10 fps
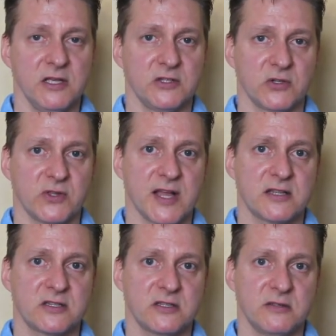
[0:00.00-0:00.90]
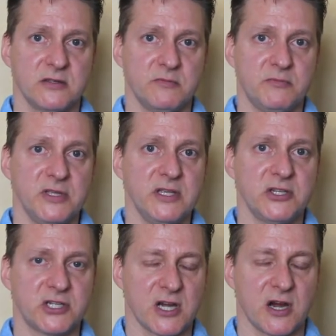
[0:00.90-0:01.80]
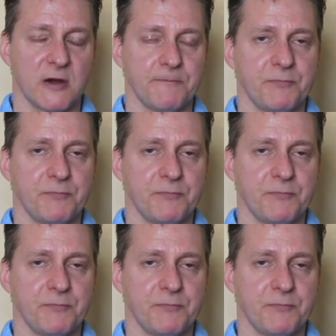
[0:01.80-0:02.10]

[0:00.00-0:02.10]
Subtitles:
So that's the B share.